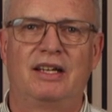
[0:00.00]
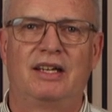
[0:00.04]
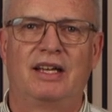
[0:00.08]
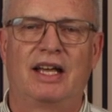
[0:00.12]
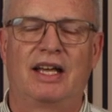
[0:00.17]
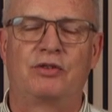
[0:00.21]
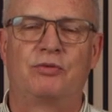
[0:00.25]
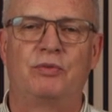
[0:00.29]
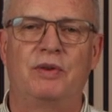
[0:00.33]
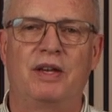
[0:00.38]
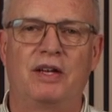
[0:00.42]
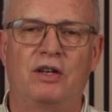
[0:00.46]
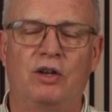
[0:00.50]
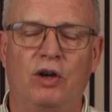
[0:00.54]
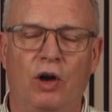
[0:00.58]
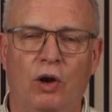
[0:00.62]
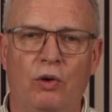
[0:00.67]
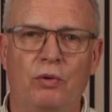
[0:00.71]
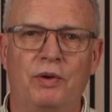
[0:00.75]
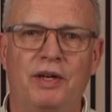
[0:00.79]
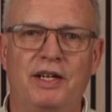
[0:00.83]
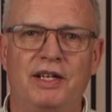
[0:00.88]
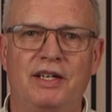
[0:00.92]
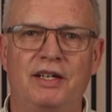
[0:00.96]
as we are
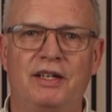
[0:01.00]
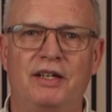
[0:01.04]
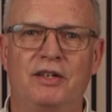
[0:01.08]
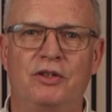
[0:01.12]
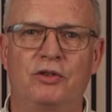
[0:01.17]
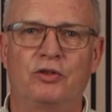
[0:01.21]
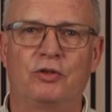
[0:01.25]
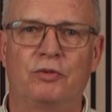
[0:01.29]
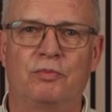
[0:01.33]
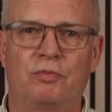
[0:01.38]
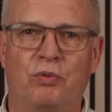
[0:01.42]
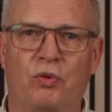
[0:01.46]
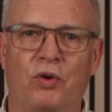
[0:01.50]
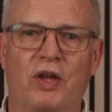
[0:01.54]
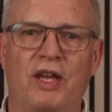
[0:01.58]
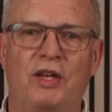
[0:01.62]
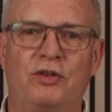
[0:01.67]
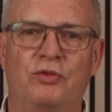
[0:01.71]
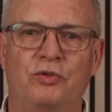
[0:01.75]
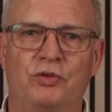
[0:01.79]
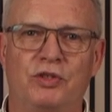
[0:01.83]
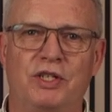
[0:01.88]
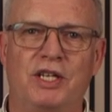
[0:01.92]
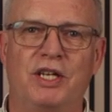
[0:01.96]
going to pray
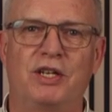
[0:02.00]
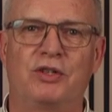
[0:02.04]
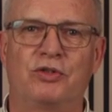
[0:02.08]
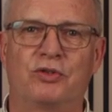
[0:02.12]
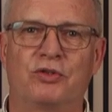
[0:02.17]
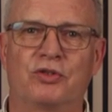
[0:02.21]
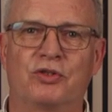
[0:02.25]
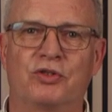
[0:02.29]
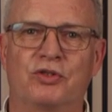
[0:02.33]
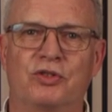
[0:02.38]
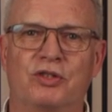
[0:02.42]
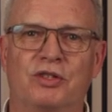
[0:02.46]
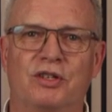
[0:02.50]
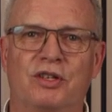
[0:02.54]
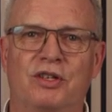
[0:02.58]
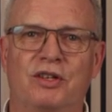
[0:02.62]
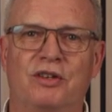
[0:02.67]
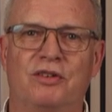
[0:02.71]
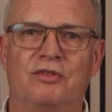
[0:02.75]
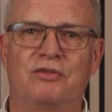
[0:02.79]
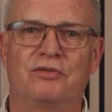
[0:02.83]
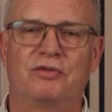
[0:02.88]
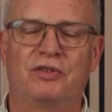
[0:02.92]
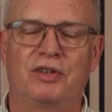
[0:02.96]
to Jesus
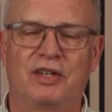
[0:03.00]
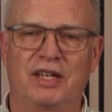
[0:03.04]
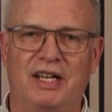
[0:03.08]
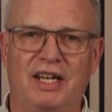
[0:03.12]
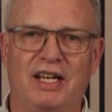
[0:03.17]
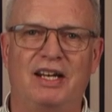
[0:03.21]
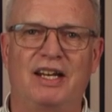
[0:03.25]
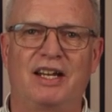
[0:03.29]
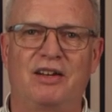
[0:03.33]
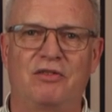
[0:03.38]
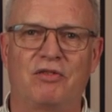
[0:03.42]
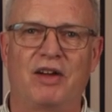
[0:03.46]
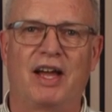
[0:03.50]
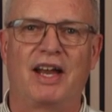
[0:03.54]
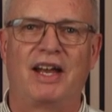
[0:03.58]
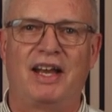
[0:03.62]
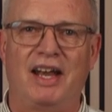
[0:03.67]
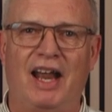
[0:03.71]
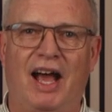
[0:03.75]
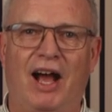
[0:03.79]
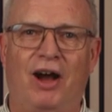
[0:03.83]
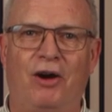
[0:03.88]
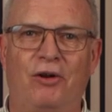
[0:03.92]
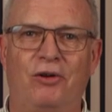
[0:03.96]
for healing right
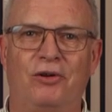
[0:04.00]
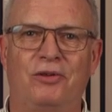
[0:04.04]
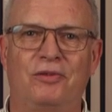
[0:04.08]
now.